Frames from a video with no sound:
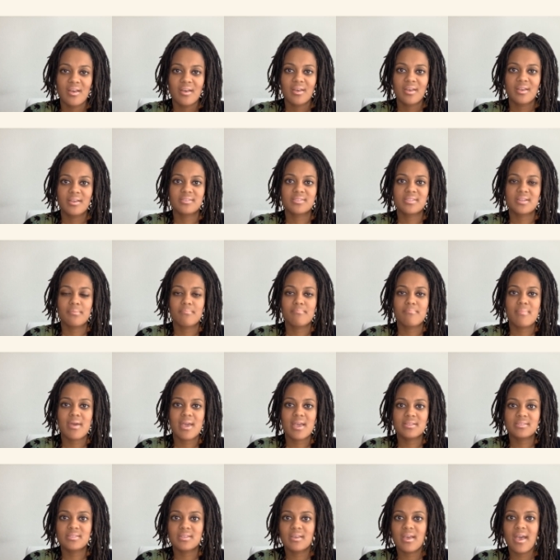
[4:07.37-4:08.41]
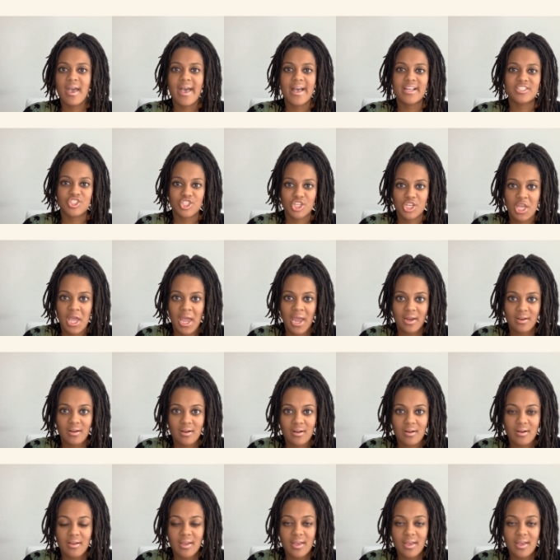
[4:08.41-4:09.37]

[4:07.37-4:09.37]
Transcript: He's an amazing educator.